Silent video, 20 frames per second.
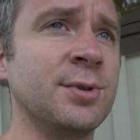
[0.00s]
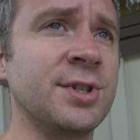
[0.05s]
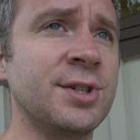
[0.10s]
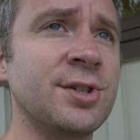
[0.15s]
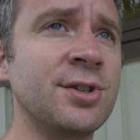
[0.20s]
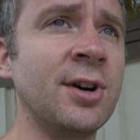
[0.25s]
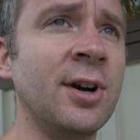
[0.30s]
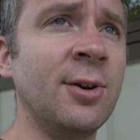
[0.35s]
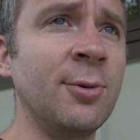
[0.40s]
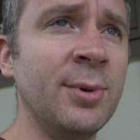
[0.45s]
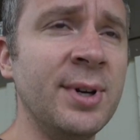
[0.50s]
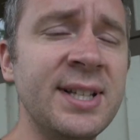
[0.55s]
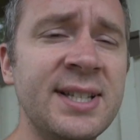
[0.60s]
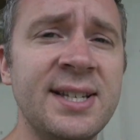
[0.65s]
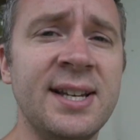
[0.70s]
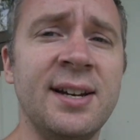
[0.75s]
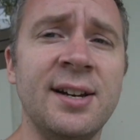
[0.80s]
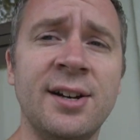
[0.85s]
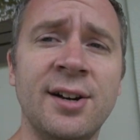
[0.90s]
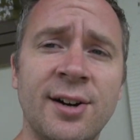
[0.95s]
When strong
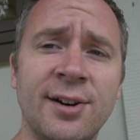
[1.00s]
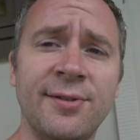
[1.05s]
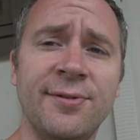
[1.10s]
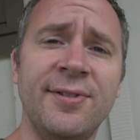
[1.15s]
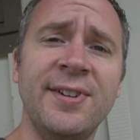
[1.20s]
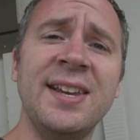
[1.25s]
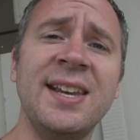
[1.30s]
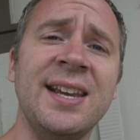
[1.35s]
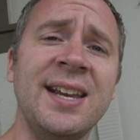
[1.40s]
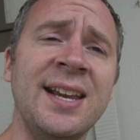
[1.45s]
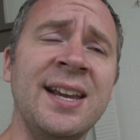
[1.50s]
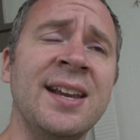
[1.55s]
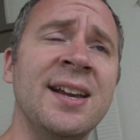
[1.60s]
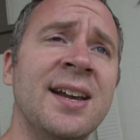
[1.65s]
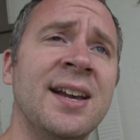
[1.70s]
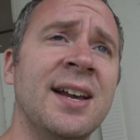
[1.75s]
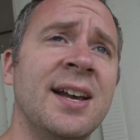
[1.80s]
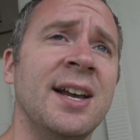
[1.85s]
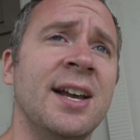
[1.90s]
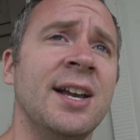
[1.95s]
winds hit an RV,
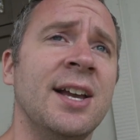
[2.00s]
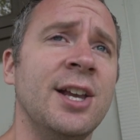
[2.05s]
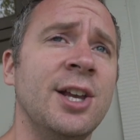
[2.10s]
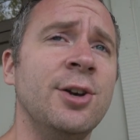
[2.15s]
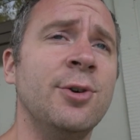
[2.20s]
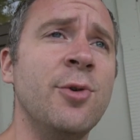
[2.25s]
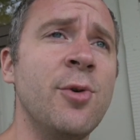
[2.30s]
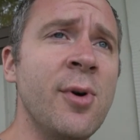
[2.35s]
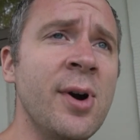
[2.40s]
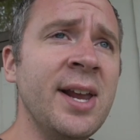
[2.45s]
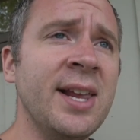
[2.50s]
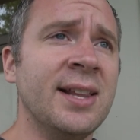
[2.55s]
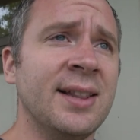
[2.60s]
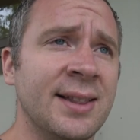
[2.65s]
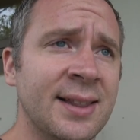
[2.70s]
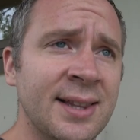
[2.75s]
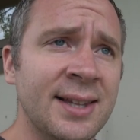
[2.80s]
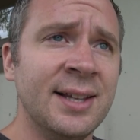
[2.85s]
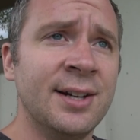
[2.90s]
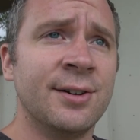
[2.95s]
you quite
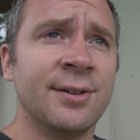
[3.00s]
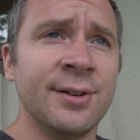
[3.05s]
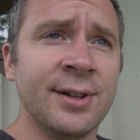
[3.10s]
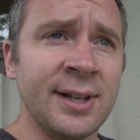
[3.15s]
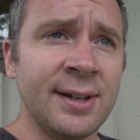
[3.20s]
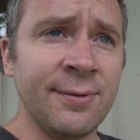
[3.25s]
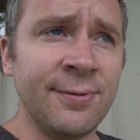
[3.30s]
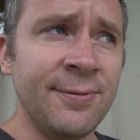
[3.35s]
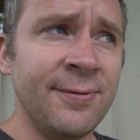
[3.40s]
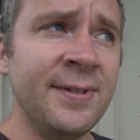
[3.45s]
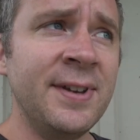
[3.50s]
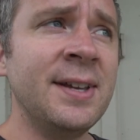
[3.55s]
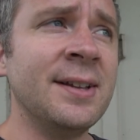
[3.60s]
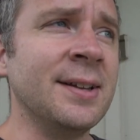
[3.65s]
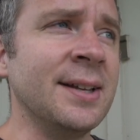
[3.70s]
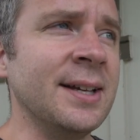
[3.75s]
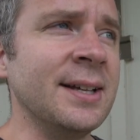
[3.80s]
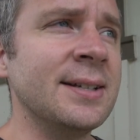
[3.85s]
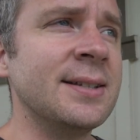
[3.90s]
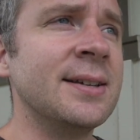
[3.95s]
literally
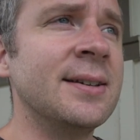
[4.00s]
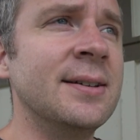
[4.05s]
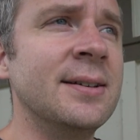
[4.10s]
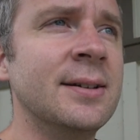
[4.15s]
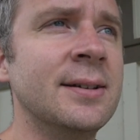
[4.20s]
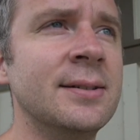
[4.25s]
feel it.